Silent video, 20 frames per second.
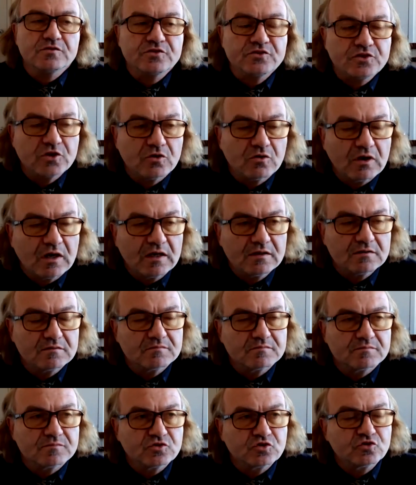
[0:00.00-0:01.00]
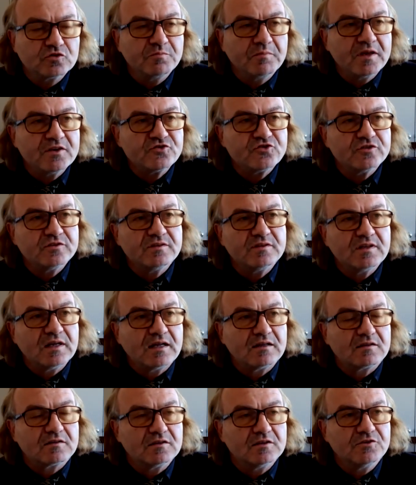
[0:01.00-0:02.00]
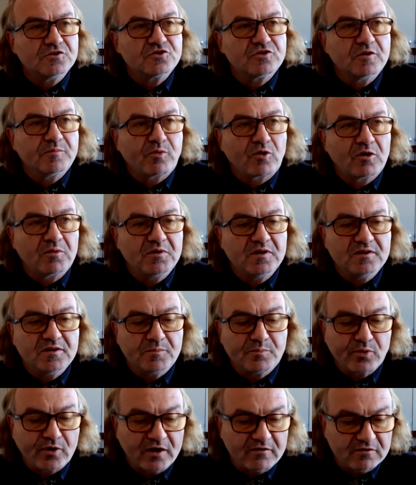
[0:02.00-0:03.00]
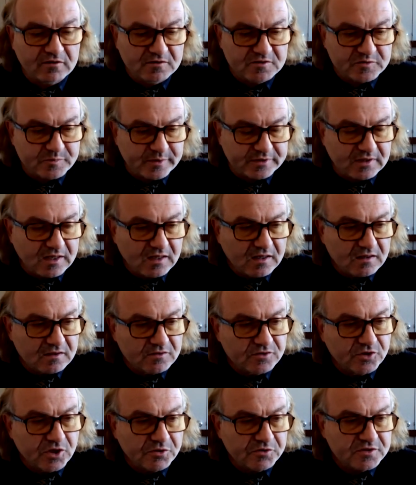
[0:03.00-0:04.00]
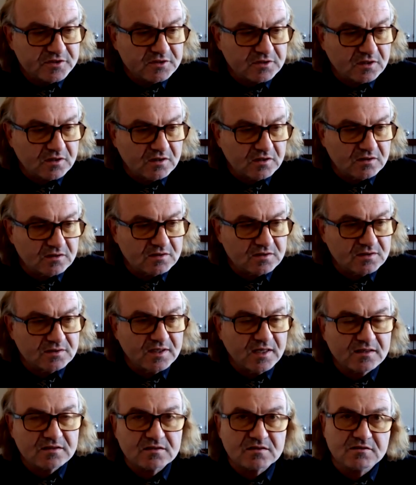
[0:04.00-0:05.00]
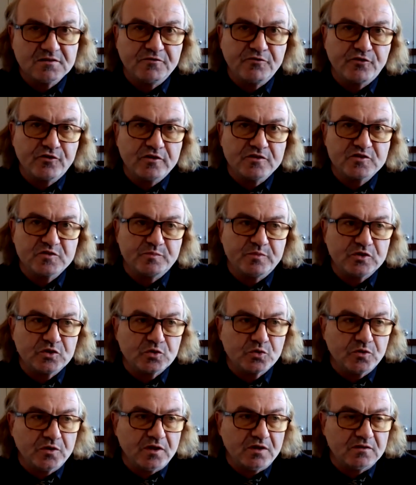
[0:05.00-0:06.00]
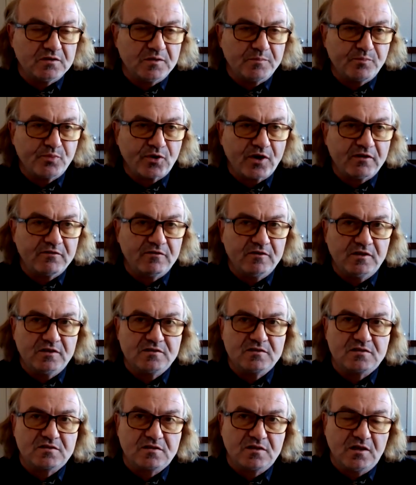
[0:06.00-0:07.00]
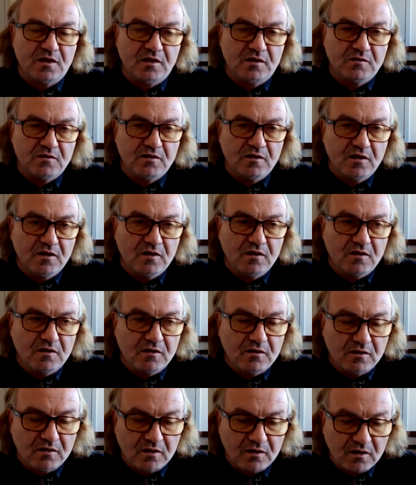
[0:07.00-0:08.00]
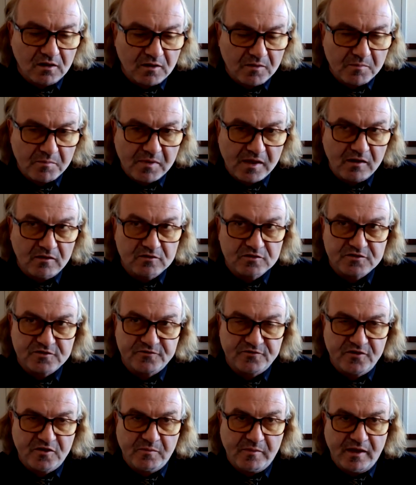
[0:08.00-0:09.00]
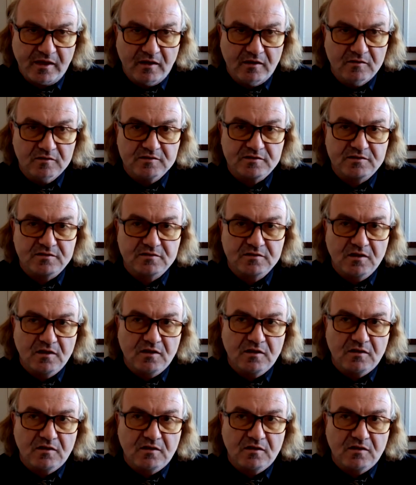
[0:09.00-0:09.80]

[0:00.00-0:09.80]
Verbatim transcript: so I should mention that initially probably in the prevalence, but there is a sex difference between the prevalence in uh, males, females.